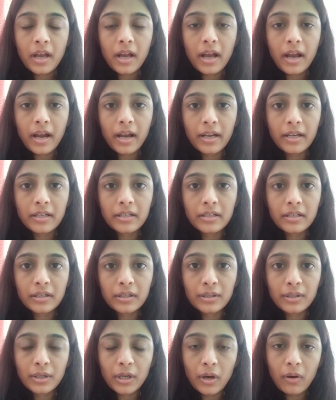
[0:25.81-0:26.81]
and
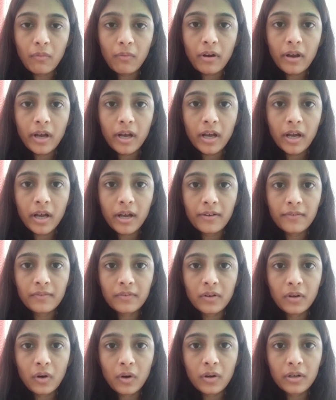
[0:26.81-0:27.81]
uh, now I
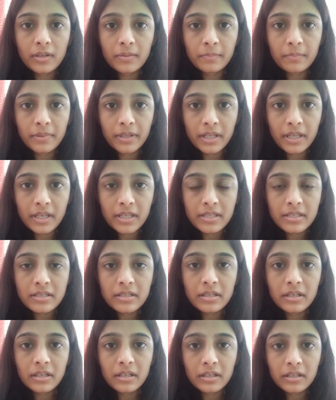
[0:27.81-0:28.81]
have got
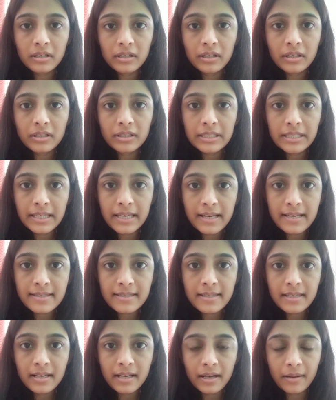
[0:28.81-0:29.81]
placed in an
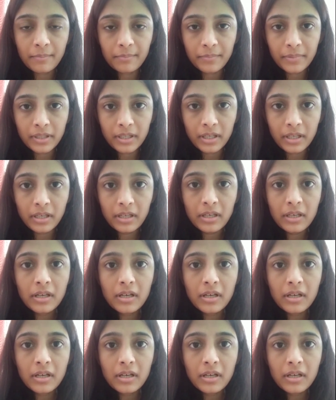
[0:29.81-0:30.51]
DXC company.